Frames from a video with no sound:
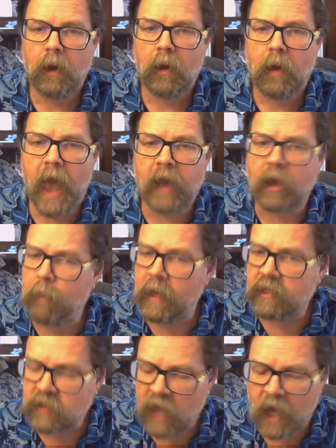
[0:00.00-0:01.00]
It could be
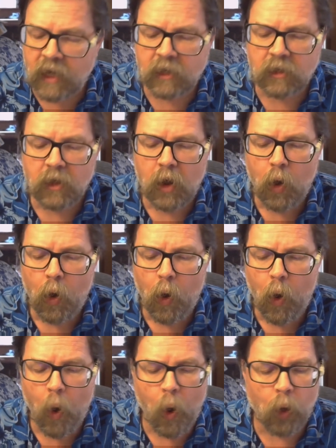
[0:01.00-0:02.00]
sudden
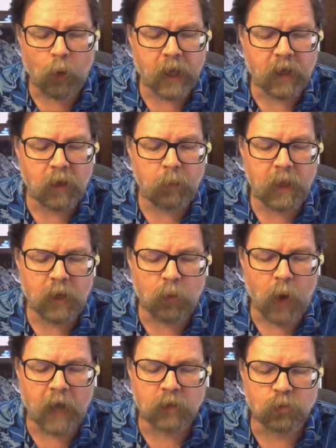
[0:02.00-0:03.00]
or it could be
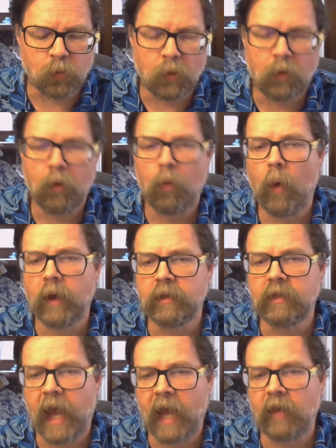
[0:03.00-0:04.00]
gradual. One
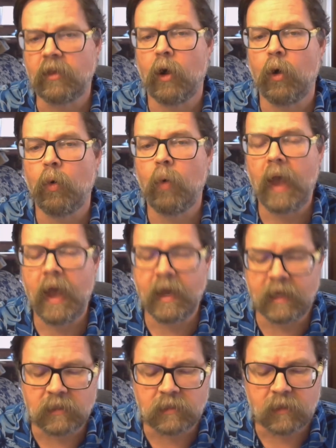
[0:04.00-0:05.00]
day, though, it
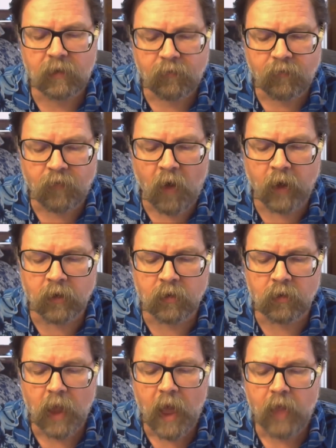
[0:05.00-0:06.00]
is
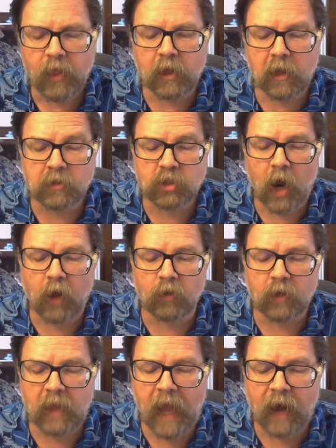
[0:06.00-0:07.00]
final. Then the child
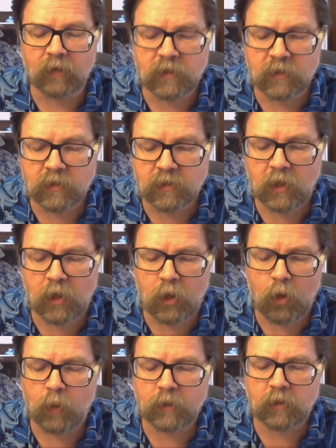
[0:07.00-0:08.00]
announces to
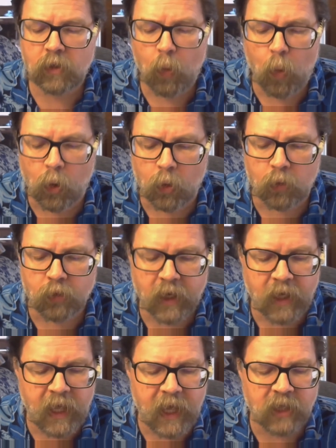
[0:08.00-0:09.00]
you and to the world
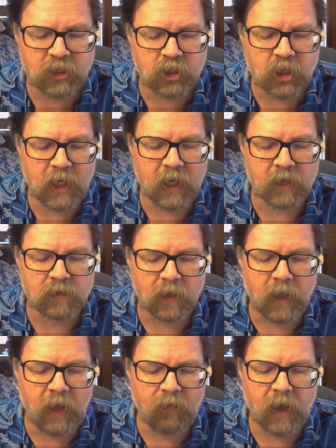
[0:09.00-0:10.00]
that he, she is
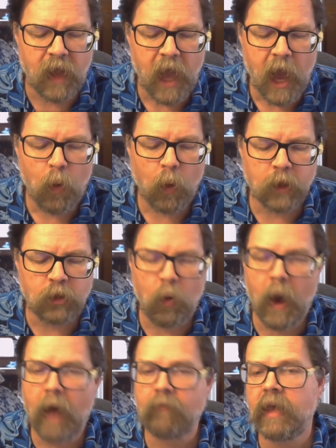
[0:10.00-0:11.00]
leaving what you
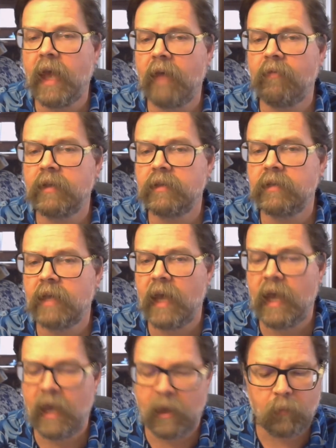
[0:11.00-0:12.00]
have given to
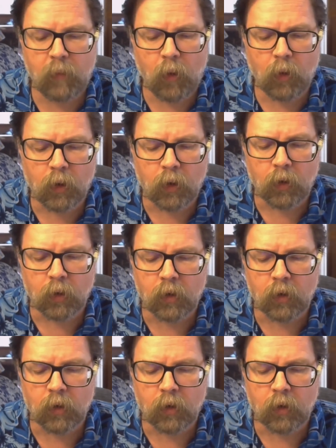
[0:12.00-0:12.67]
him or her,